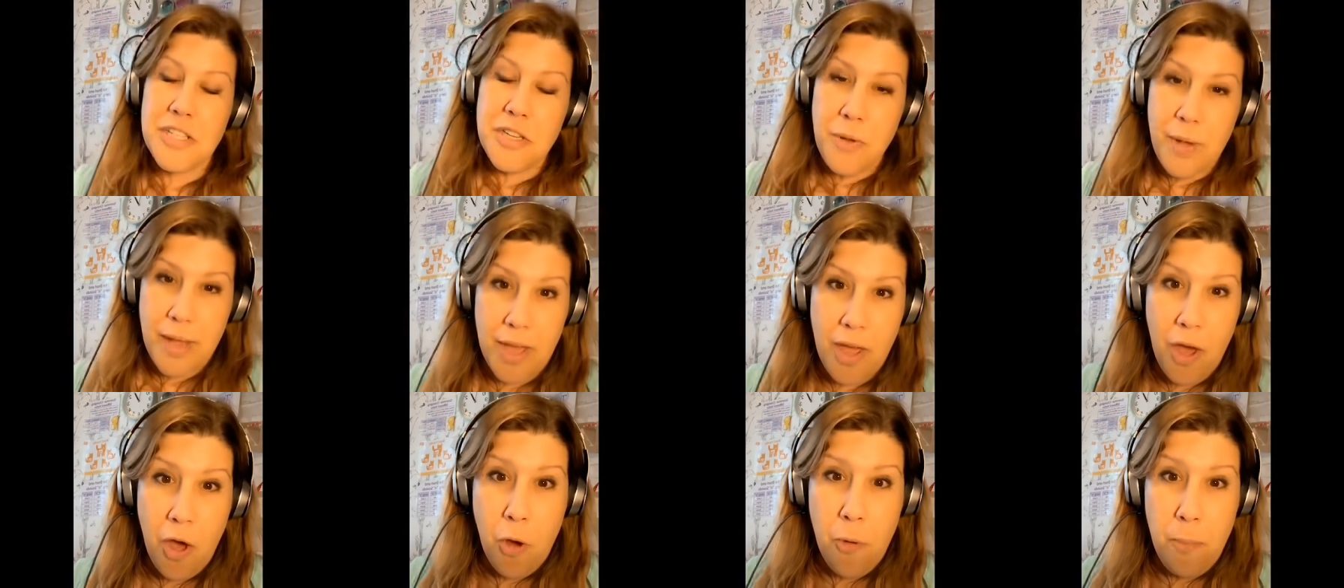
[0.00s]

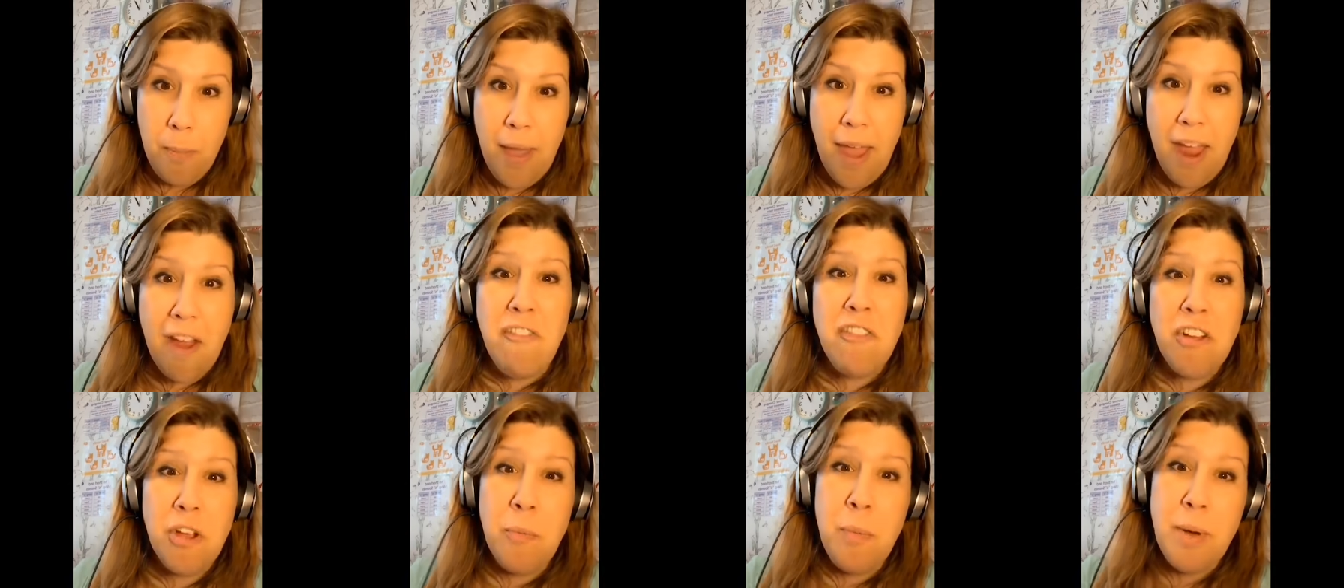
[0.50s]
I hope
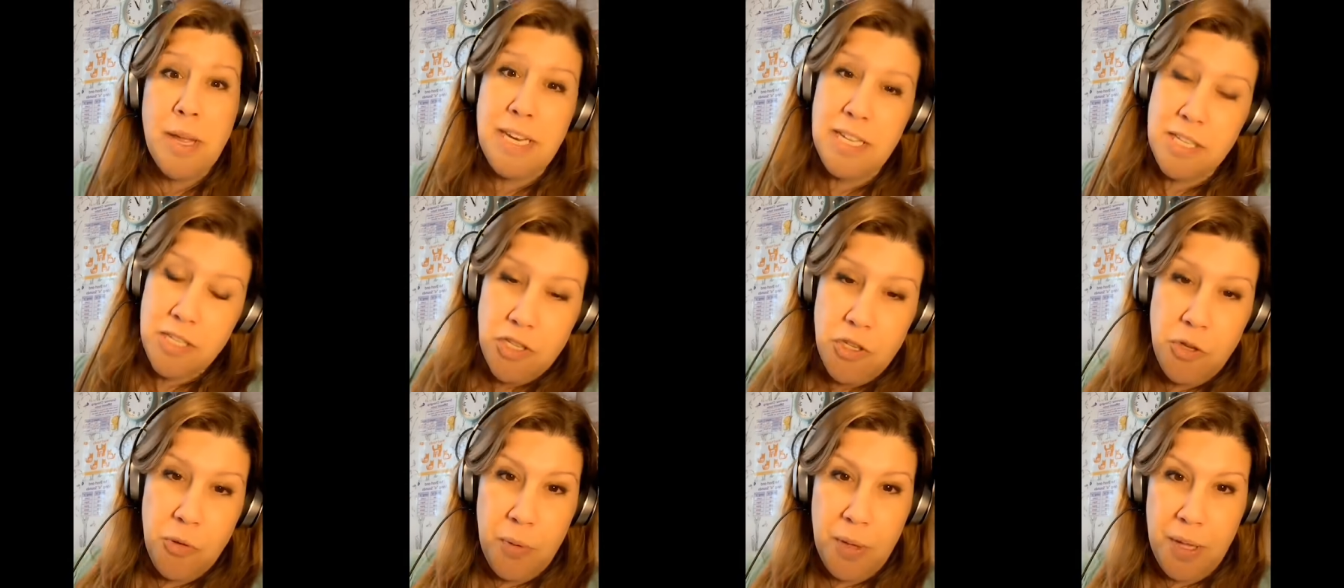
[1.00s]
everyone
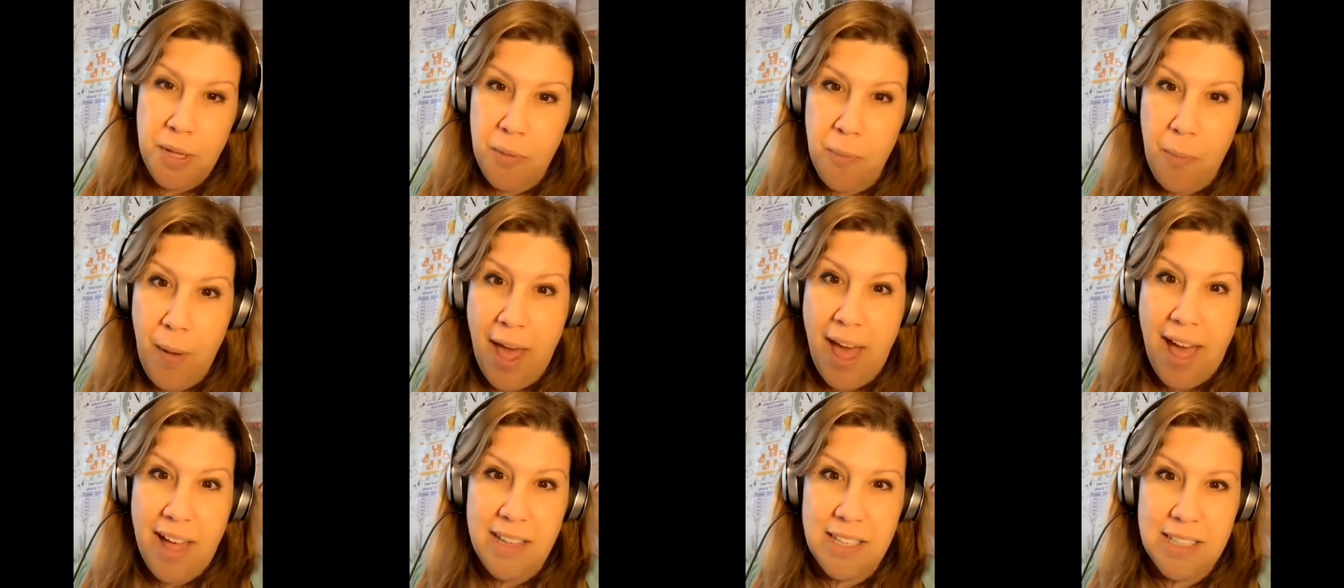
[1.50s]
is doing
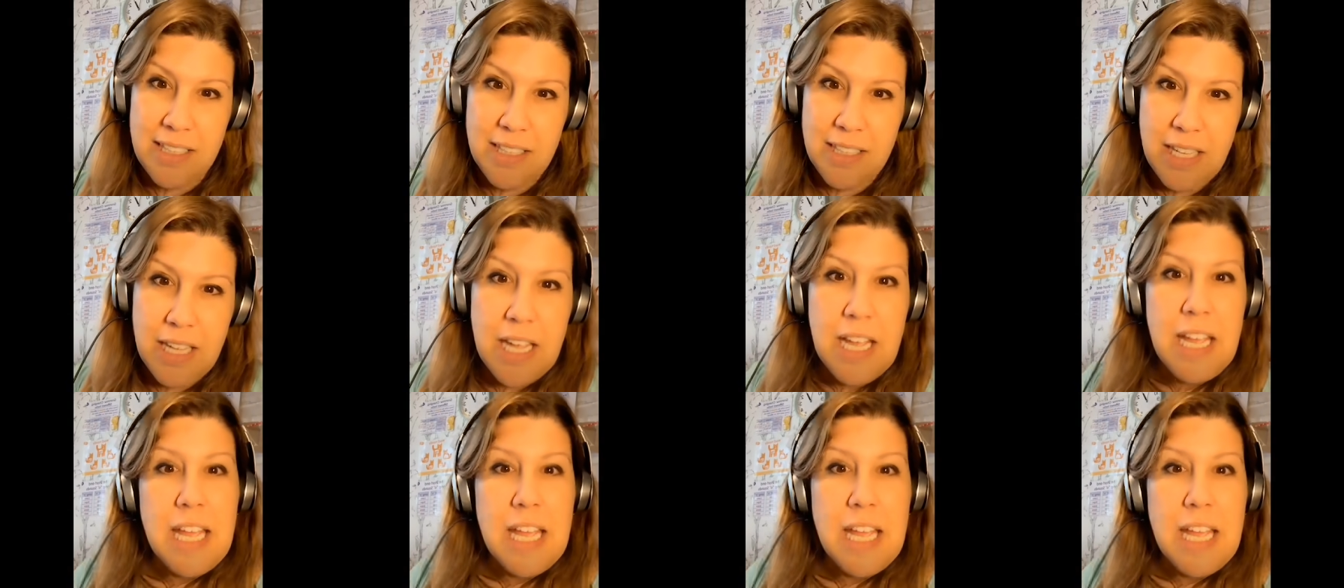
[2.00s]
well.